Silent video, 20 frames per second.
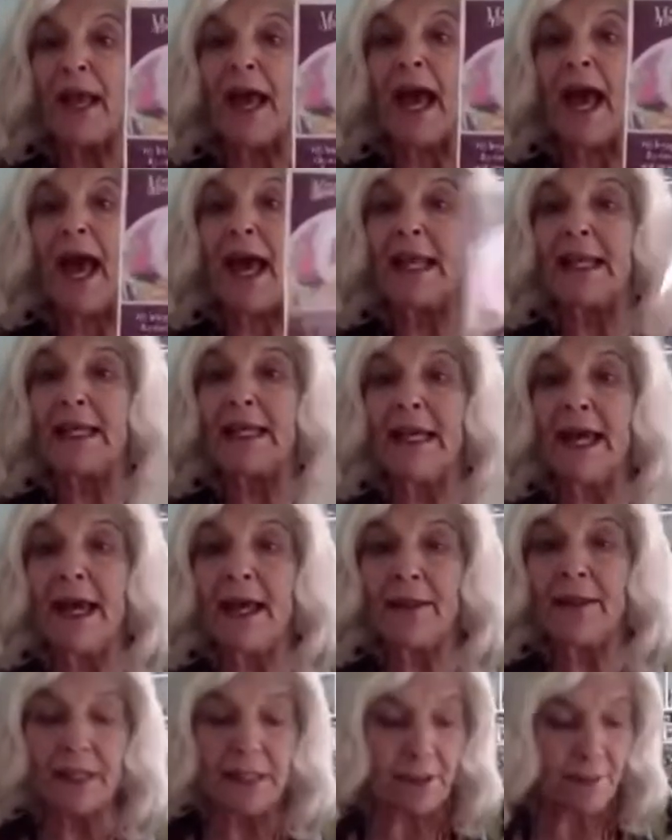And
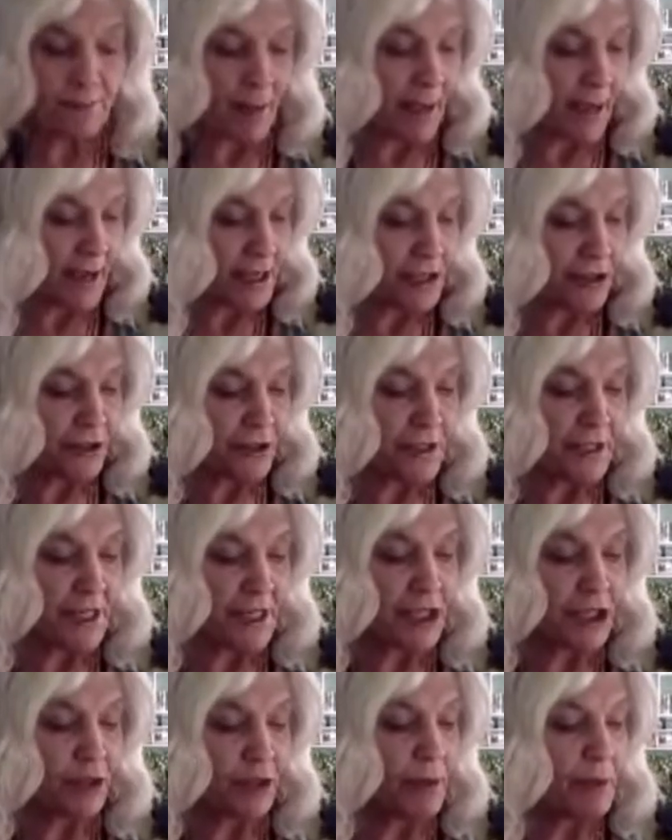again, this master
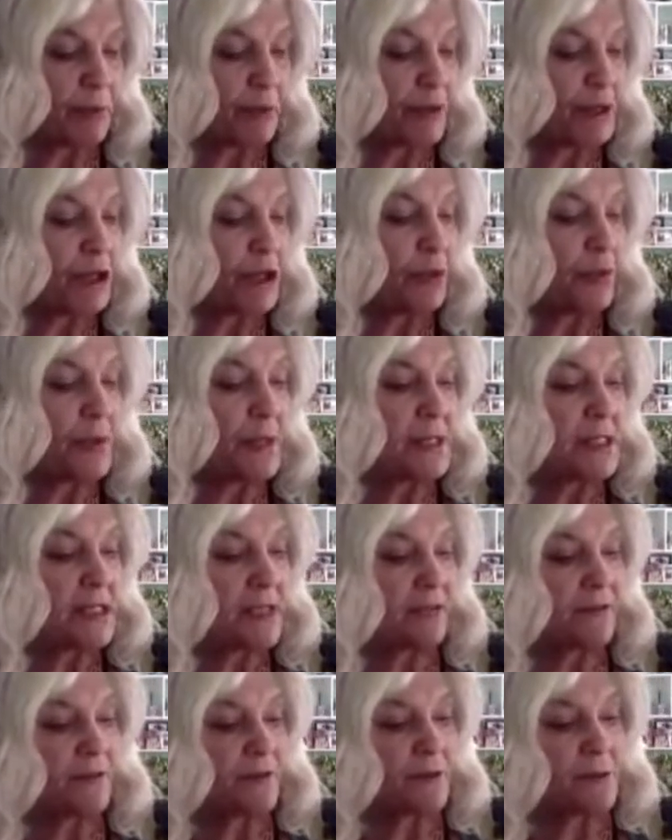teacher, we bring you wisdom
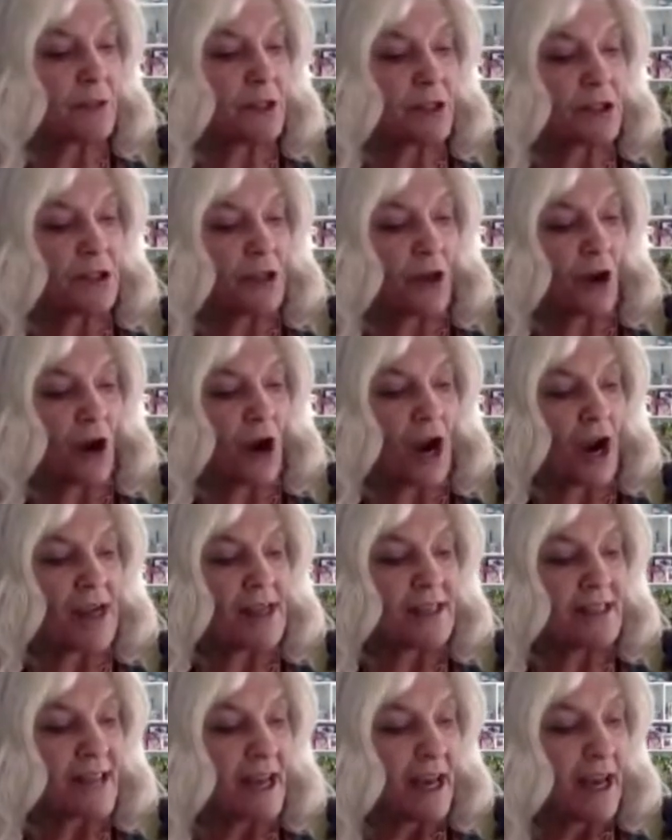from the
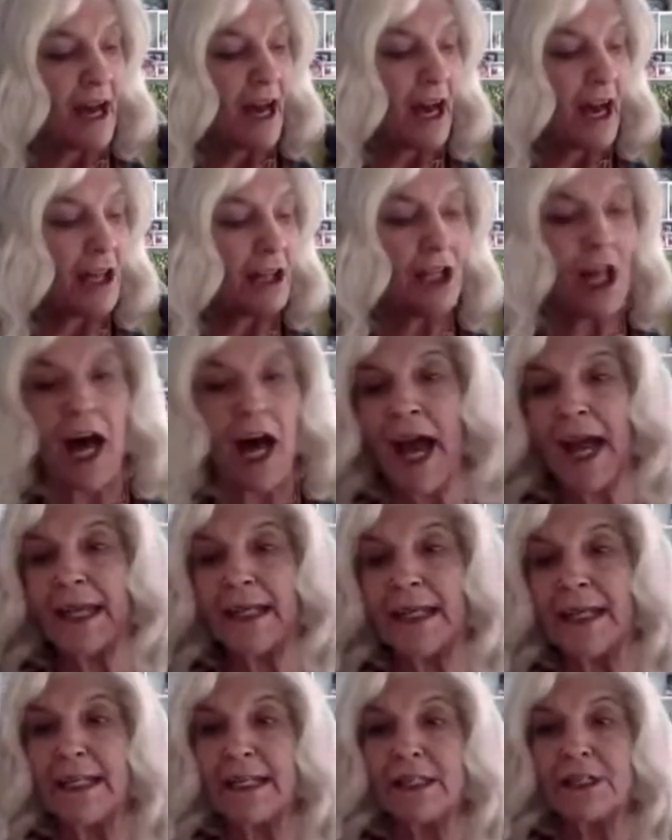stars, align,
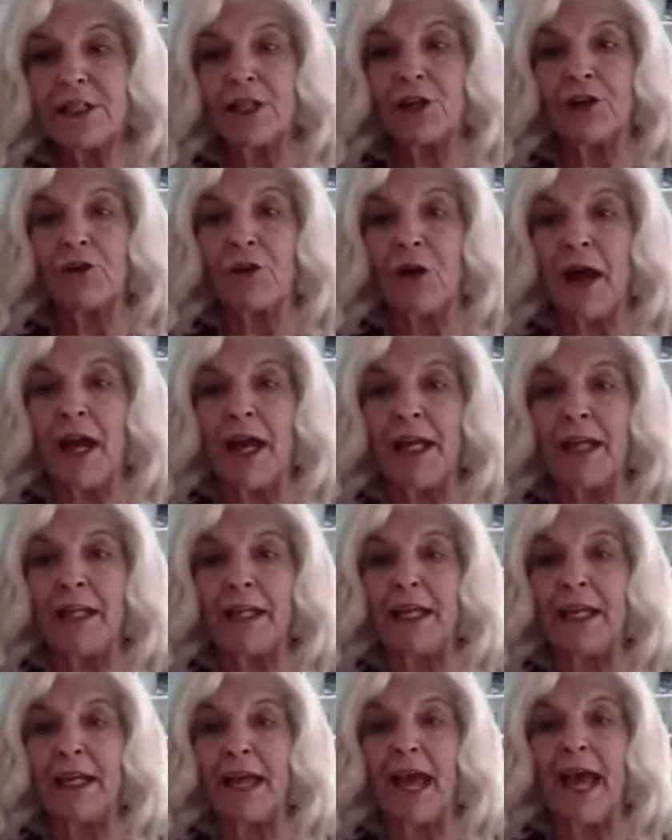integrate,
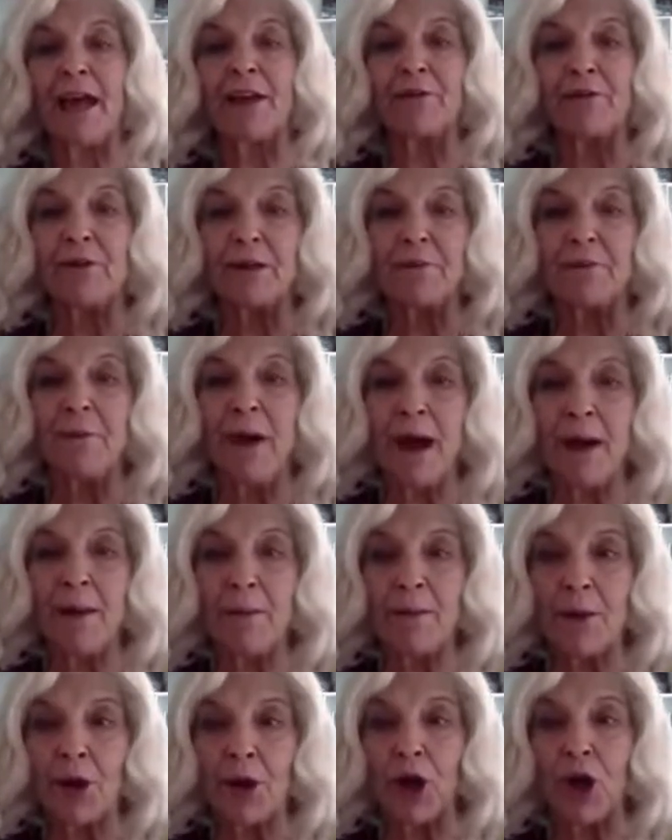and
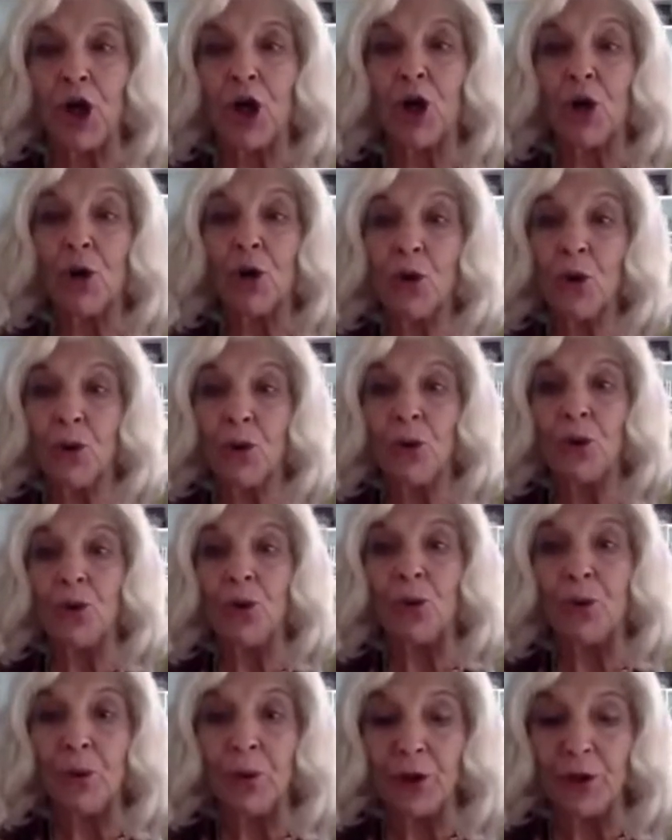remember
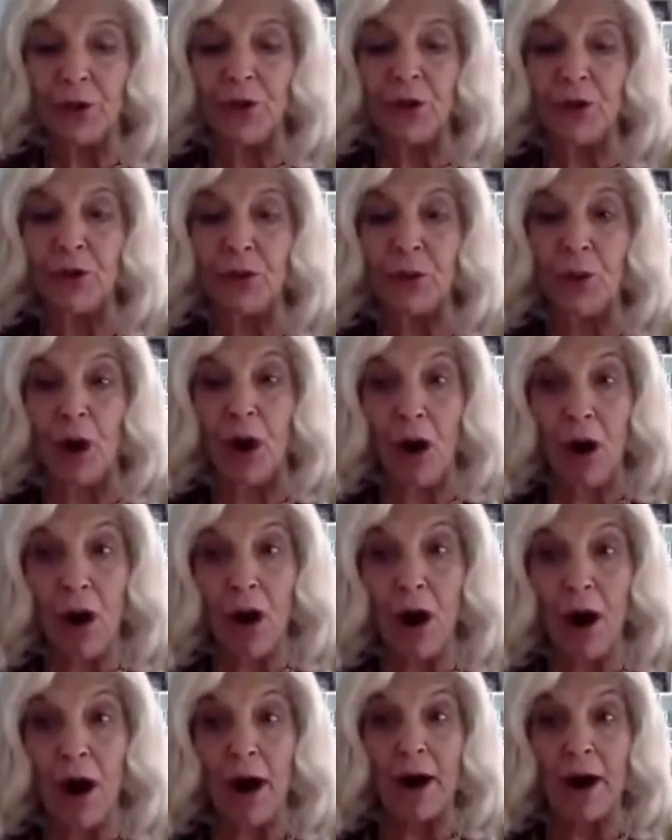who you
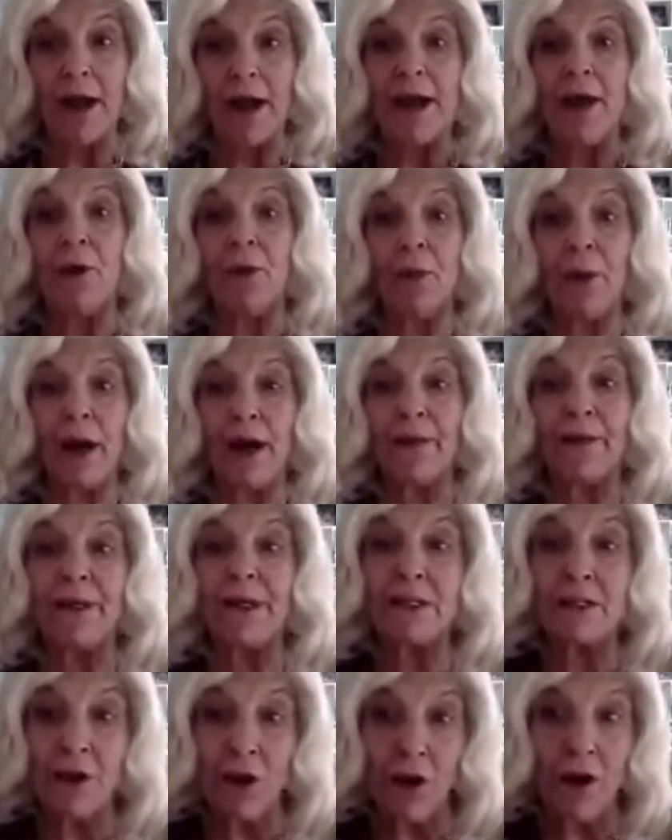are. Well,
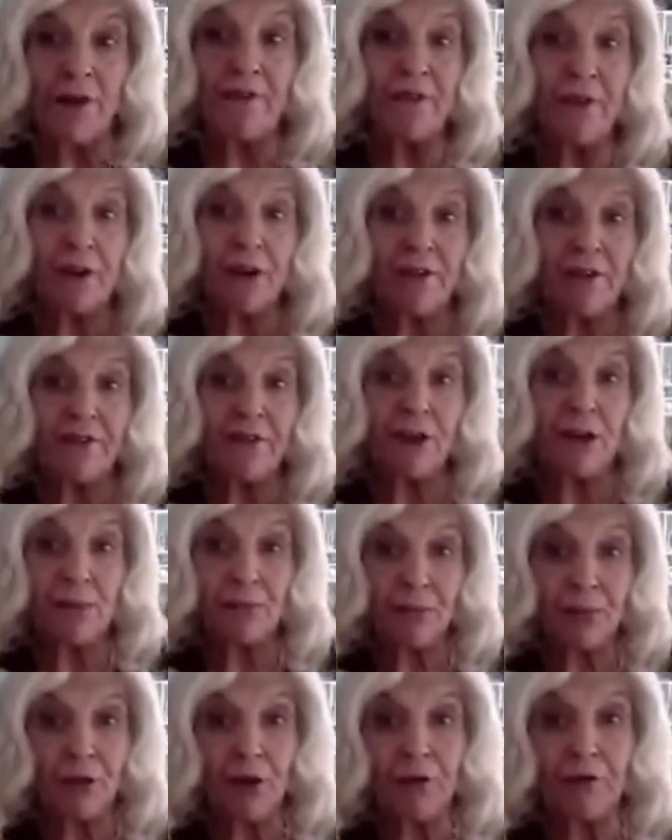these are very, very
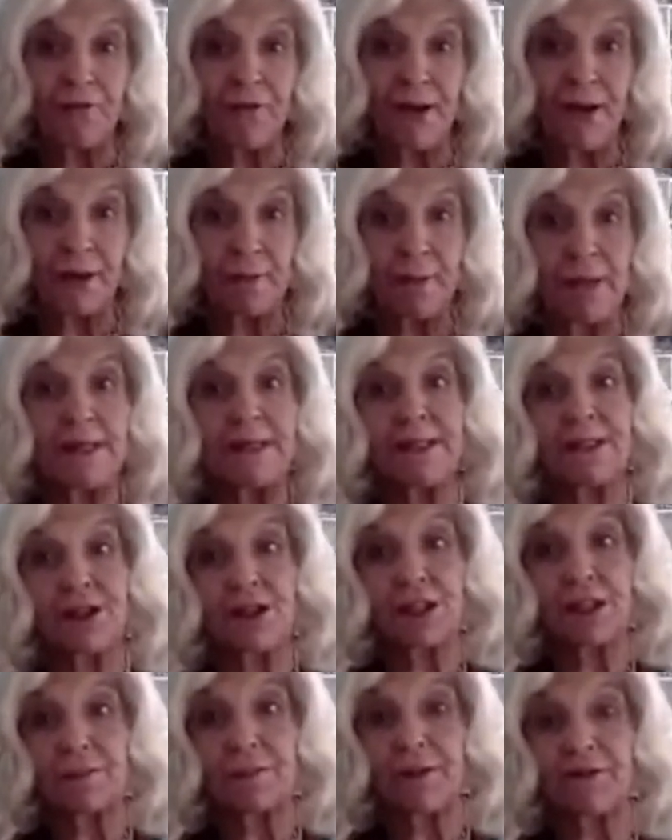profound
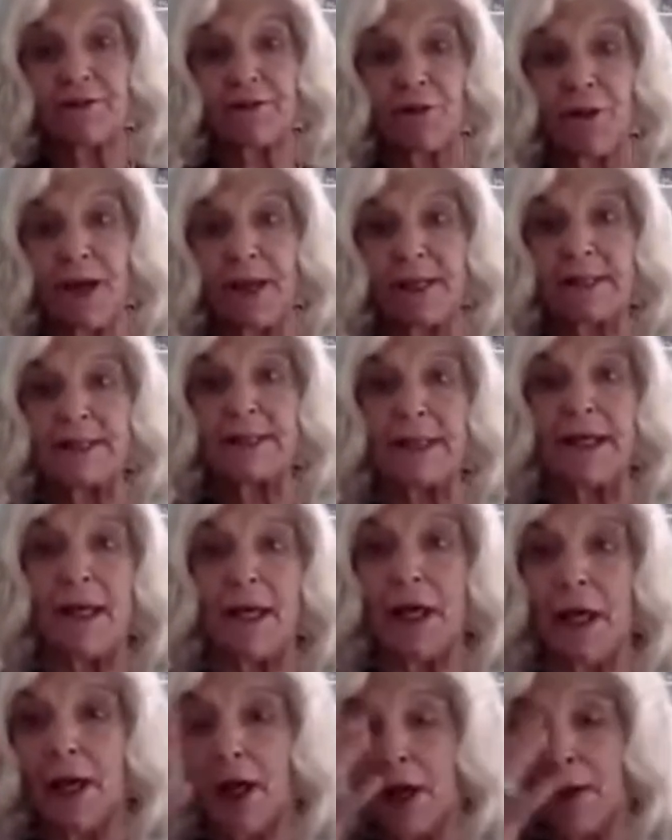messages, my friends.
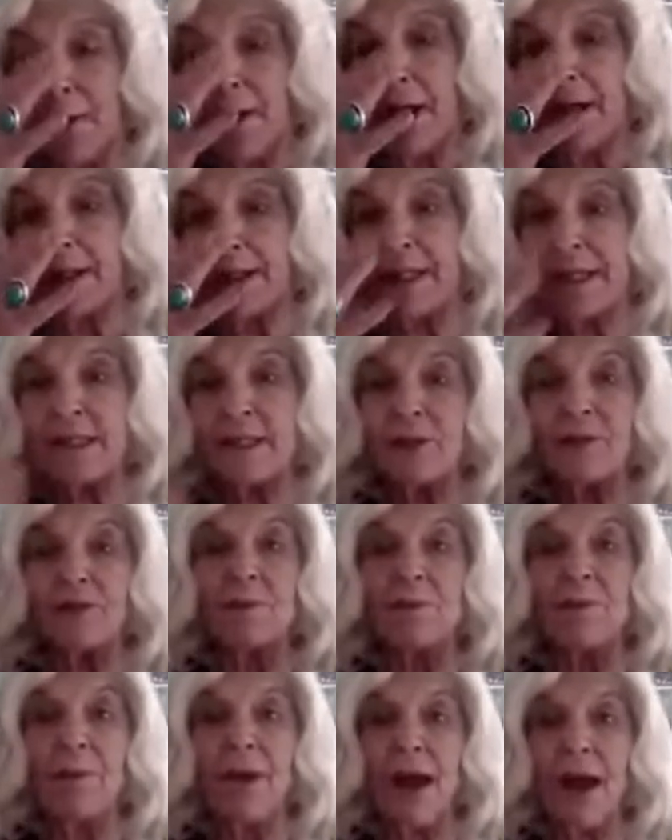This
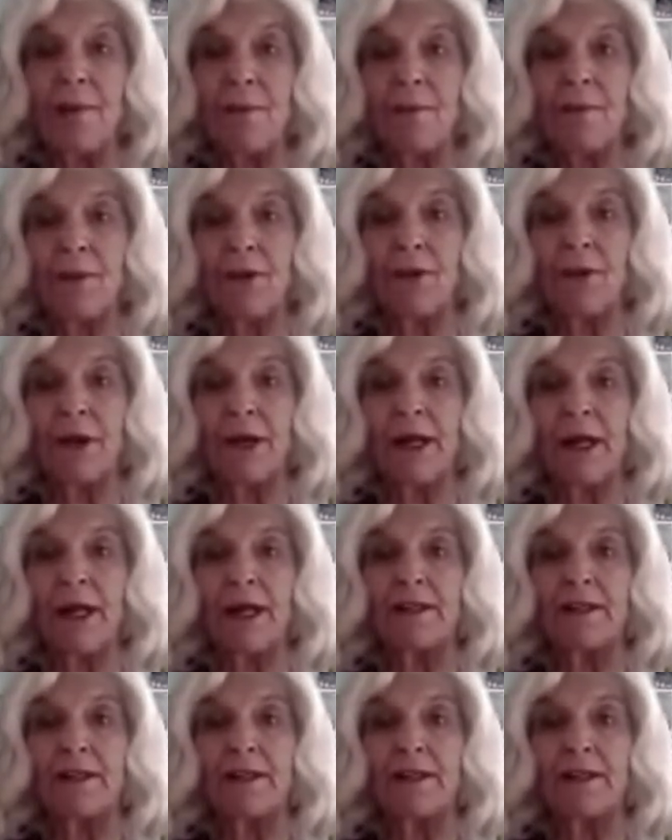remembering,